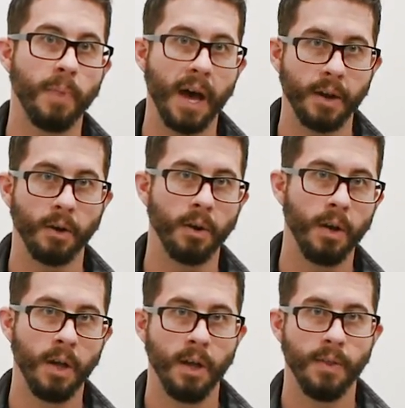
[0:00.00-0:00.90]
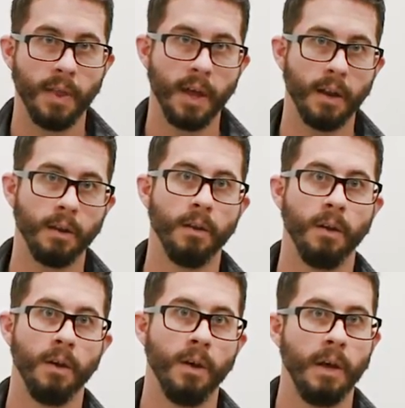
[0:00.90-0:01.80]
better than
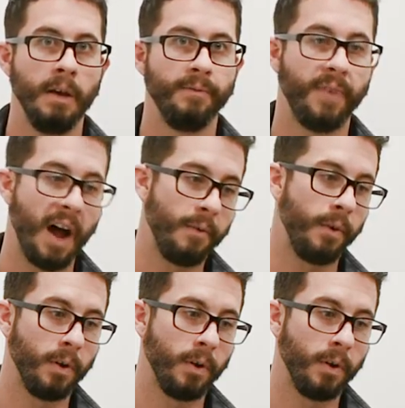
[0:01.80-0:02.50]
5